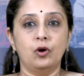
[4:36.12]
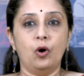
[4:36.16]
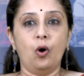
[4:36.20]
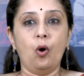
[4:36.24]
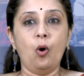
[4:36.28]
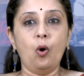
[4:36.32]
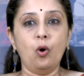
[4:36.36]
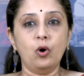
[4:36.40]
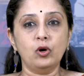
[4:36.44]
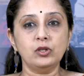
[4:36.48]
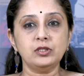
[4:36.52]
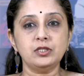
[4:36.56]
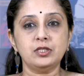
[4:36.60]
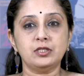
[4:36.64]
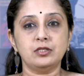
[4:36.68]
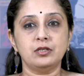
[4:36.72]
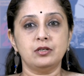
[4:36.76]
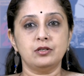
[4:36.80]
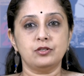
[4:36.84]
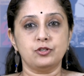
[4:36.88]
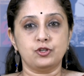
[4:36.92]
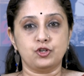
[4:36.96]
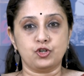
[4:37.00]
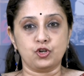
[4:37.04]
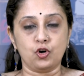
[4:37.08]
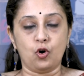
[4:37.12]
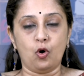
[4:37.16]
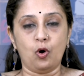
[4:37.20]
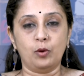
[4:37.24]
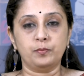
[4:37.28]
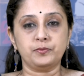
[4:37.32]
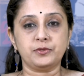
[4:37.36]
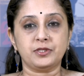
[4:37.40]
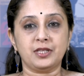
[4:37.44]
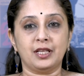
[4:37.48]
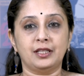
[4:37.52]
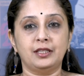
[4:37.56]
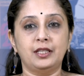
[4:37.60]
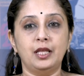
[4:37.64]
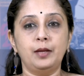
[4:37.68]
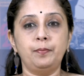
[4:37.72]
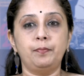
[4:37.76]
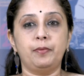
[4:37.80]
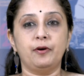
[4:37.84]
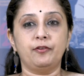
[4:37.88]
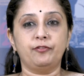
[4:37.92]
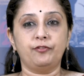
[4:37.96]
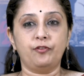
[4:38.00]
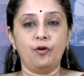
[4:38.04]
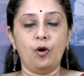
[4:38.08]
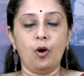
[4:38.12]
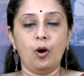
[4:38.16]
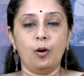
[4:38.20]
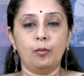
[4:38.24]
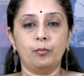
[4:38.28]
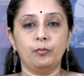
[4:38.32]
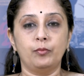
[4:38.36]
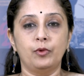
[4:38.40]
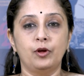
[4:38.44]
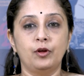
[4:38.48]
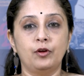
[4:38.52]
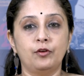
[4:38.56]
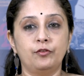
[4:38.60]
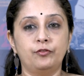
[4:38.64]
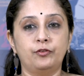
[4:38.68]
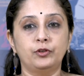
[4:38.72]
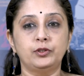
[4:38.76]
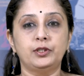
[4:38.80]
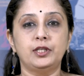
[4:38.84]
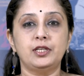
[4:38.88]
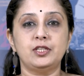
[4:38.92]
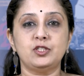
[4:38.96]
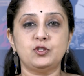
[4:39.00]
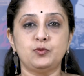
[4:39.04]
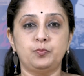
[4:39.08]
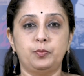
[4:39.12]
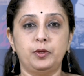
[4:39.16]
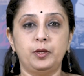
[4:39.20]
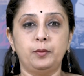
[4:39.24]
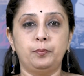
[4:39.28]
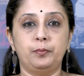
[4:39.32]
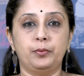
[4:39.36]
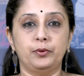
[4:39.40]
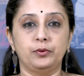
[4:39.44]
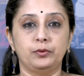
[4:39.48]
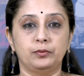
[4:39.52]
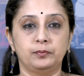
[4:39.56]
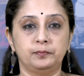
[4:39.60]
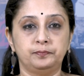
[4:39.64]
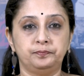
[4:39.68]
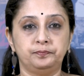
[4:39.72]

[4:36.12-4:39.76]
odd jobs that they perform for these people.